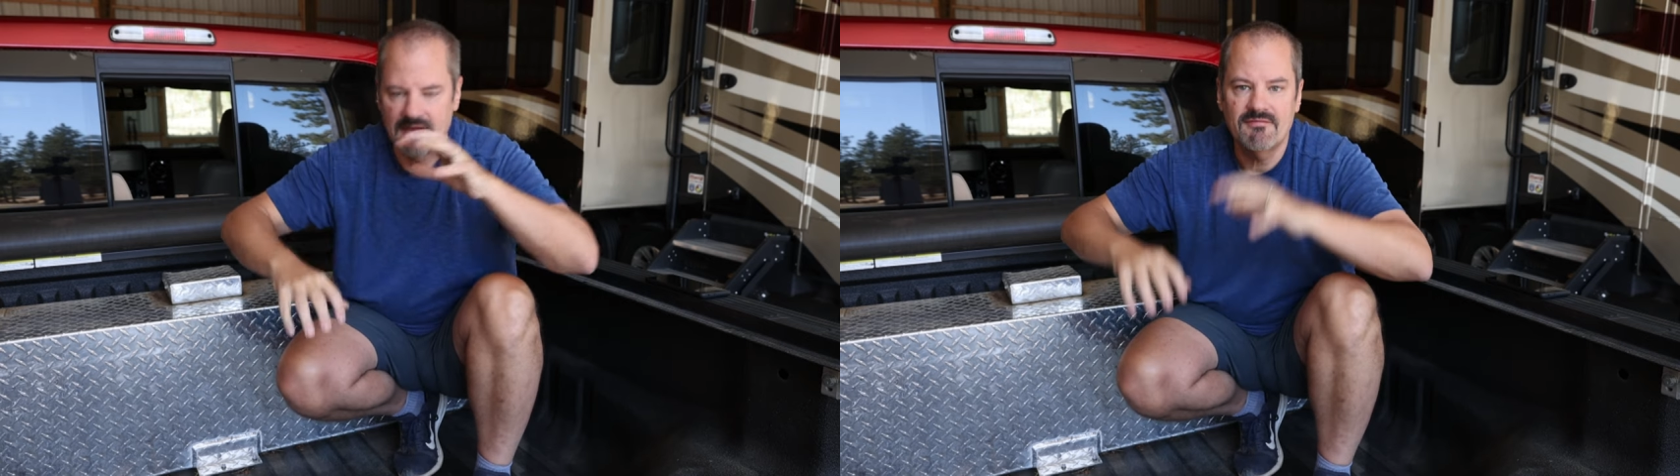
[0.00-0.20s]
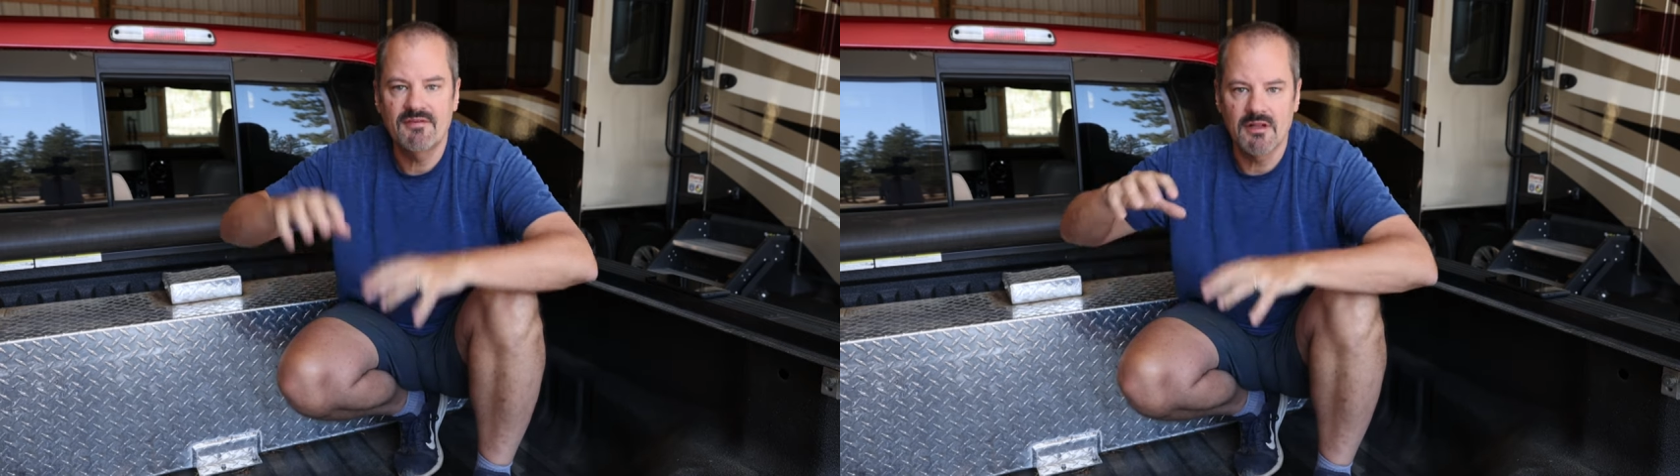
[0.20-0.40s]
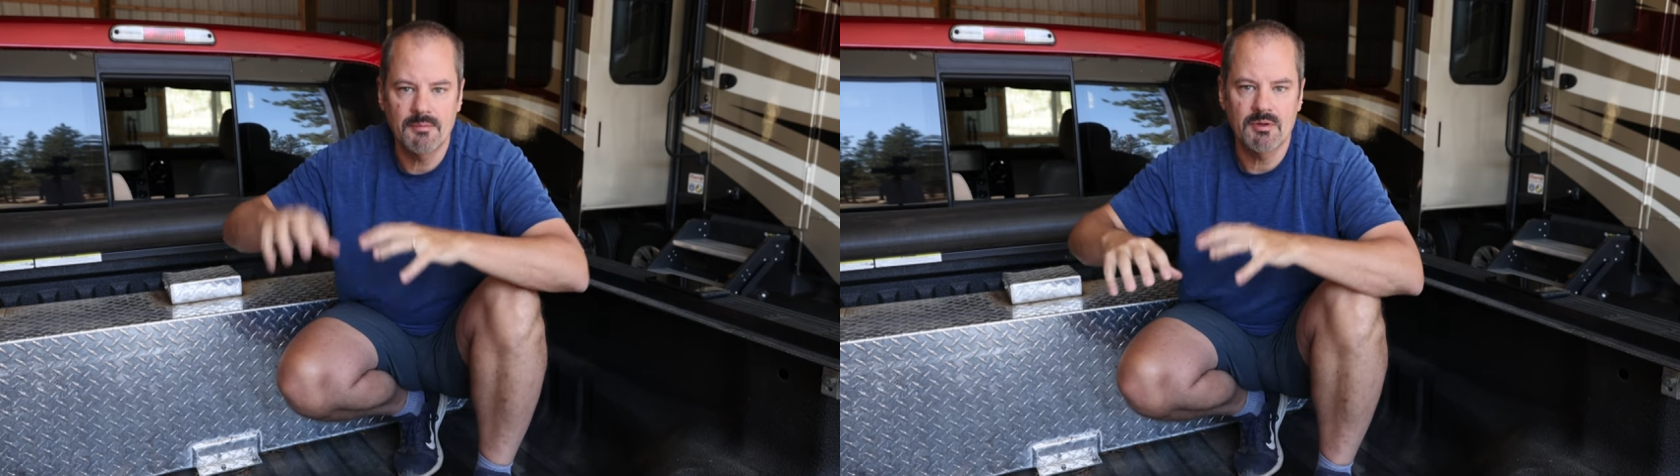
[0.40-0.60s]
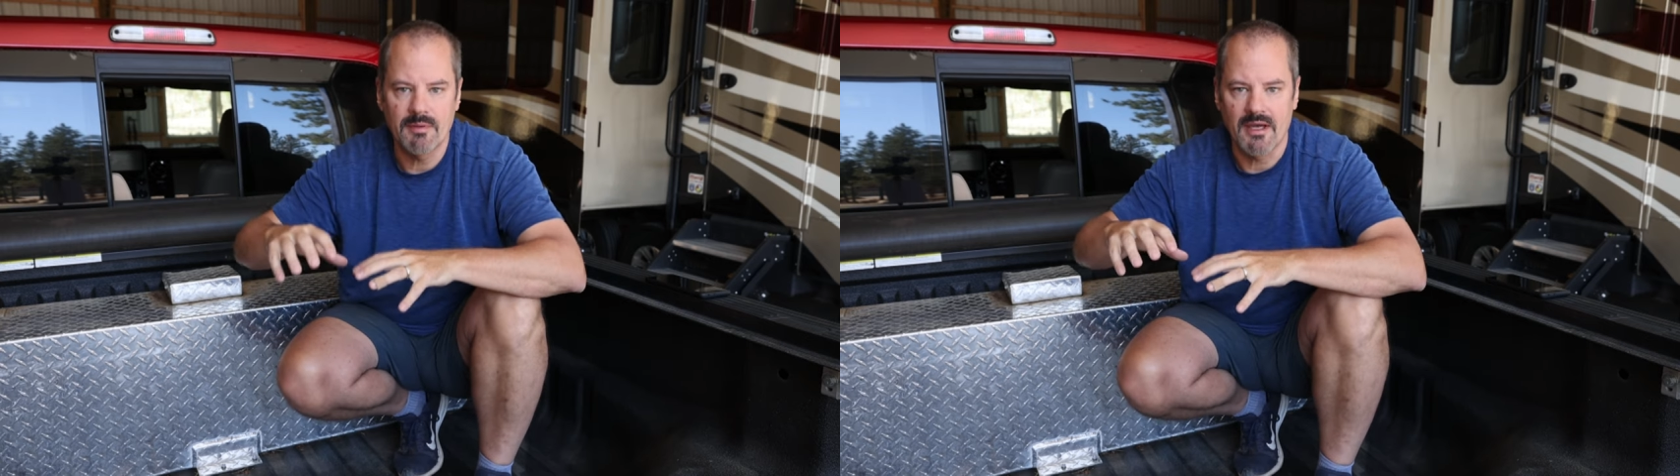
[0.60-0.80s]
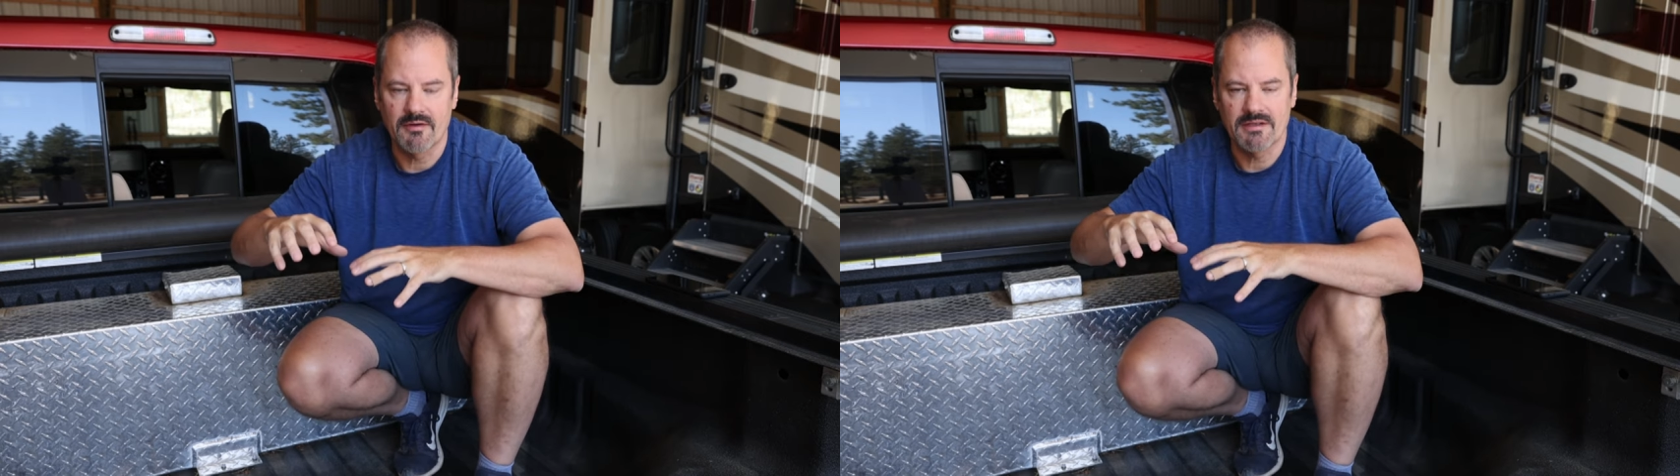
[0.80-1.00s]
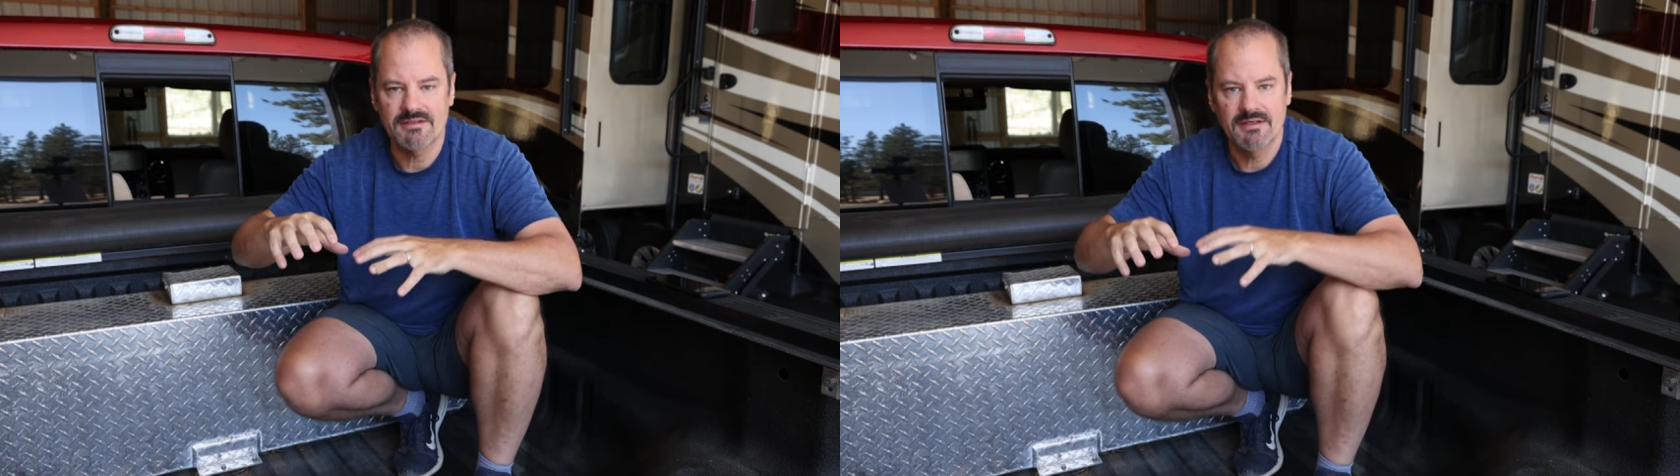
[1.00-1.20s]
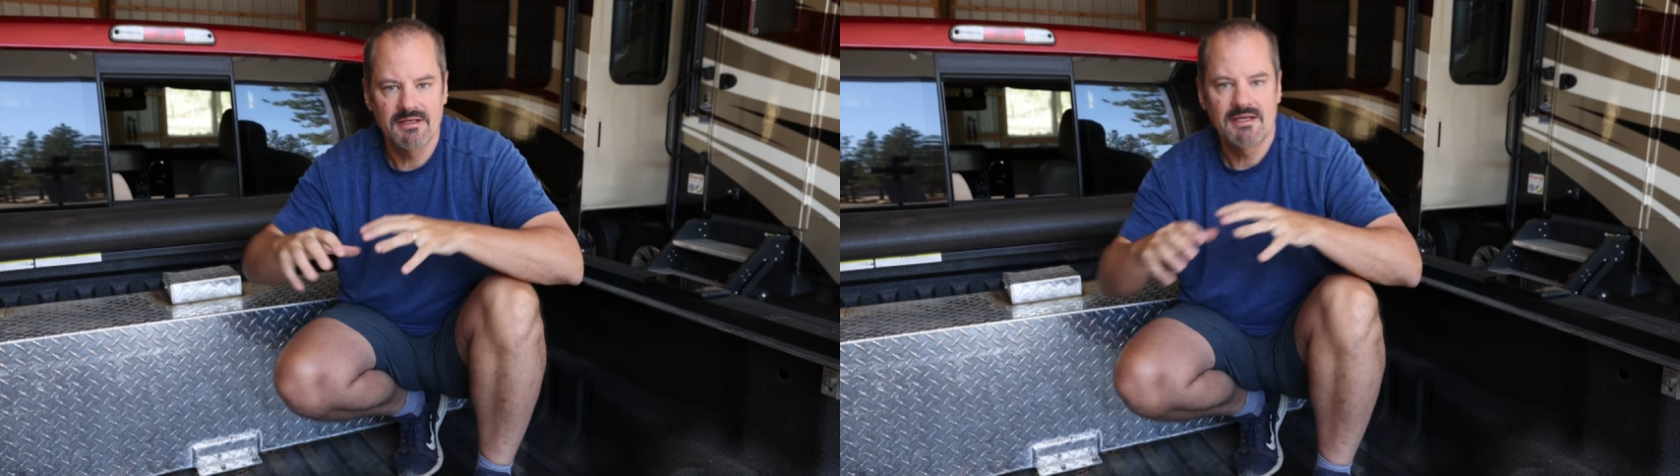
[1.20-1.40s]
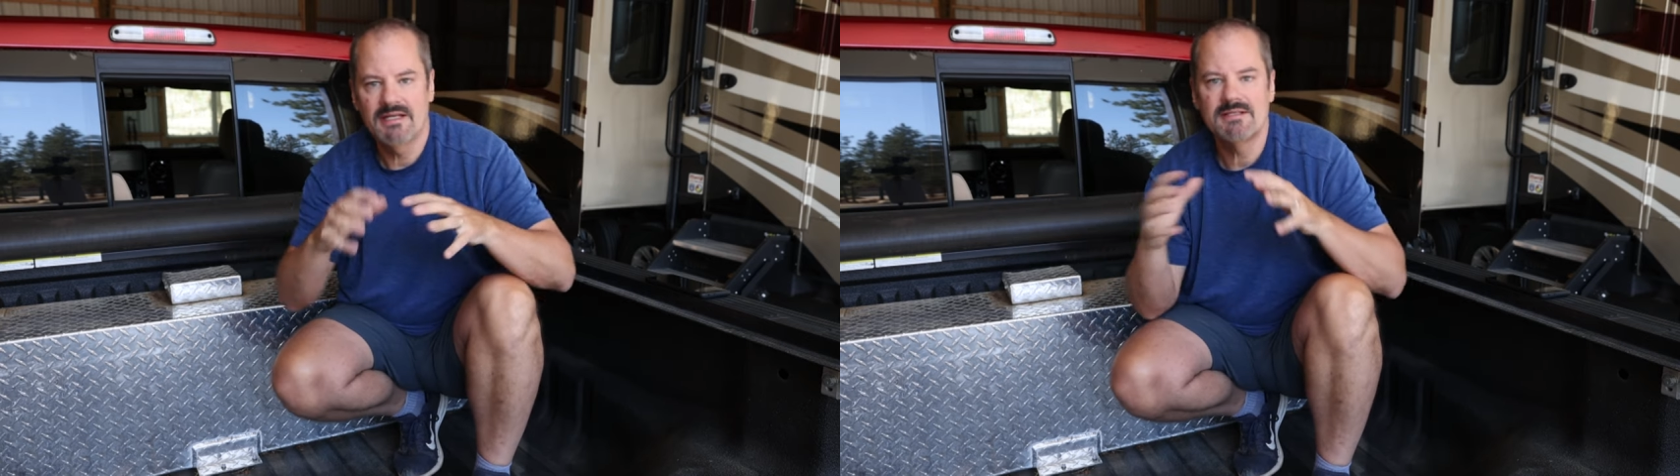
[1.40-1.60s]
and fill up your batteries.
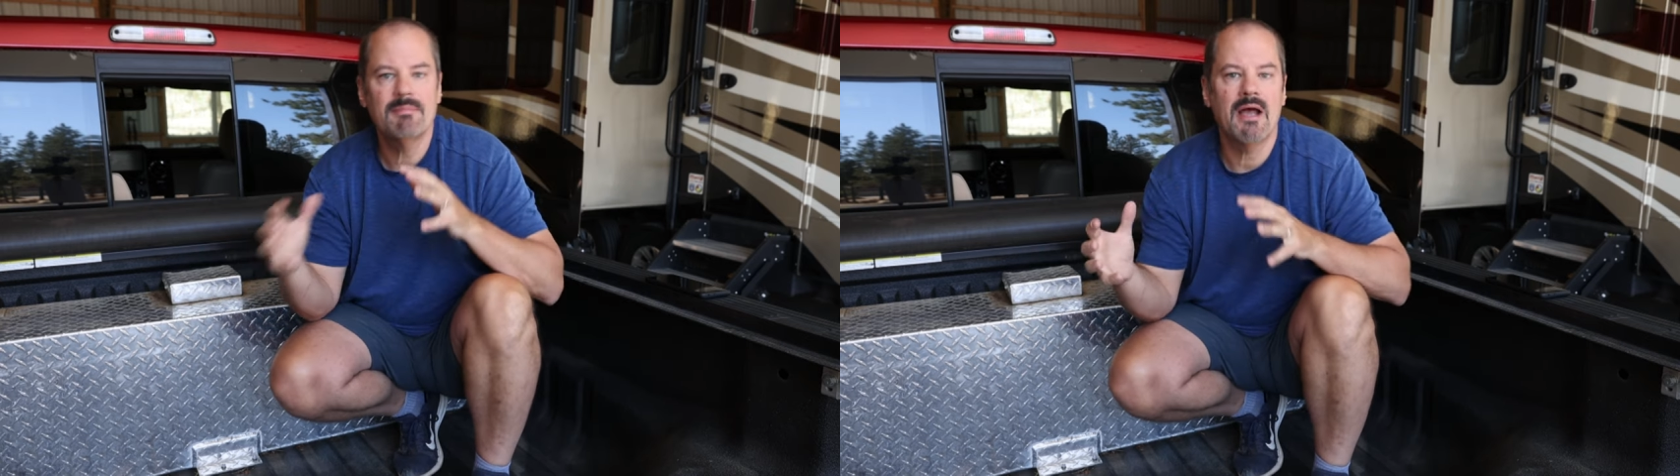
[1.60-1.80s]
It's a